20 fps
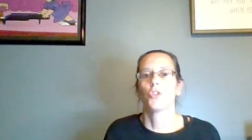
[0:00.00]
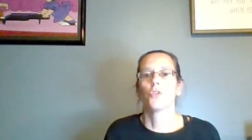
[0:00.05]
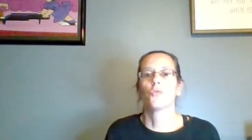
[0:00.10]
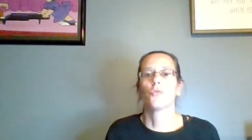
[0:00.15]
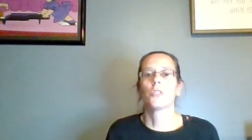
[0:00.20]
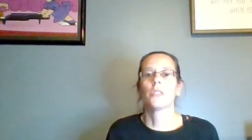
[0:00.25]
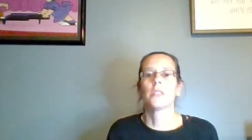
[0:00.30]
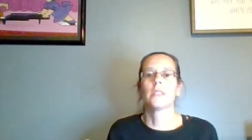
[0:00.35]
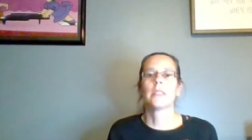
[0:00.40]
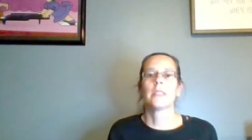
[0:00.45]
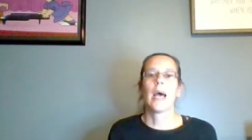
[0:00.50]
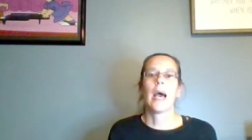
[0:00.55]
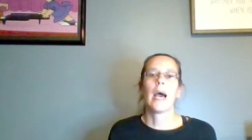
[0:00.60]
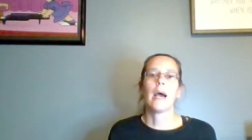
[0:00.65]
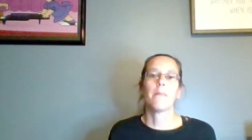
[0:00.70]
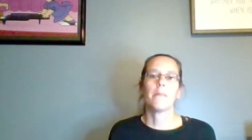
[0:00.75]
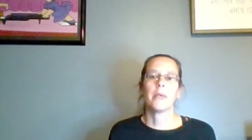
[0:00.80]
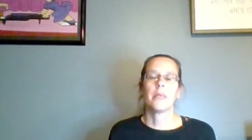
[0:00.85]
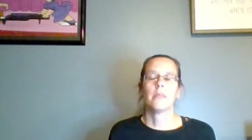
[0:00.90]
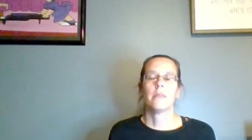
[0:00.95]
So
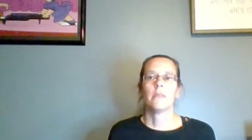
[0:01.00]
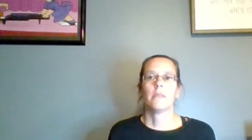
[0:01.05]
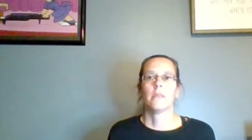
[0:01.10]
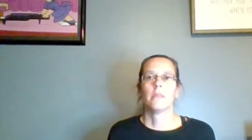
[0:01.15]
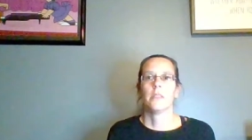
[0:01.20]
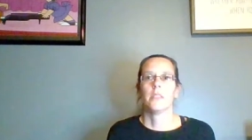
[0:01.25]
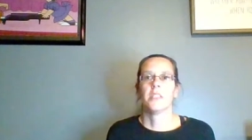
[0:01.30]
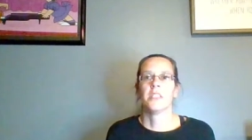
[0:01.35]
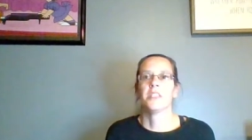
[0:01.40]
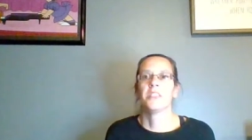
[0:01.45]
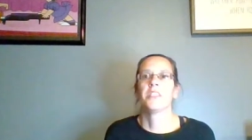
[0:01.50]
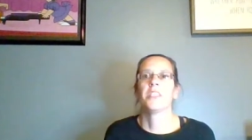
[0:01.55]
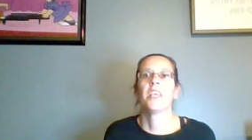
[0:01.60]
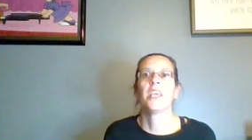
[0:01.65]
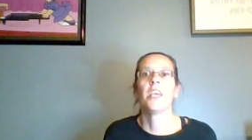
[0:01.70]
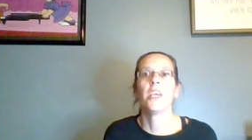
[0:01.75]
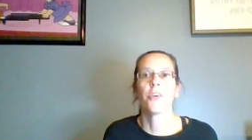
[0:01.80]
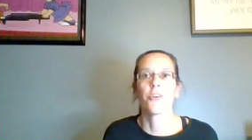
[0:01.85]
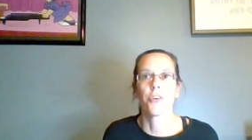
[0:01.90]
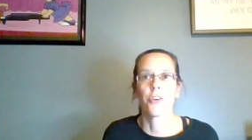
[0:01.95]
Simon is
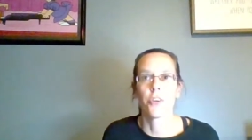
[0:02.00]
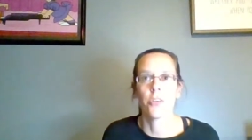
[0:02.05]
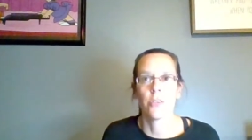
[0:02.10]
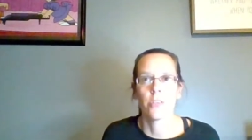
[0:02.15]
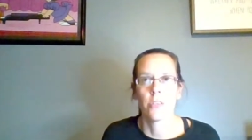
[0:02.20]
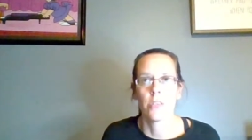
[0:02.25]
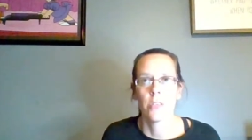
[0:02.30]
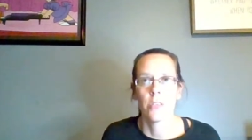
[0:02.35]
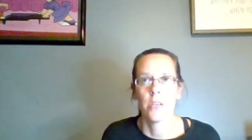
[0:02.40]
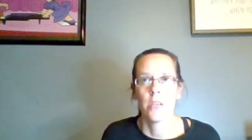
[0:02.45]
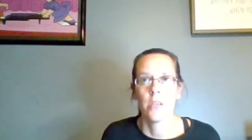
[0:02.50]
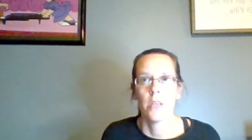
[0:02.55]
here.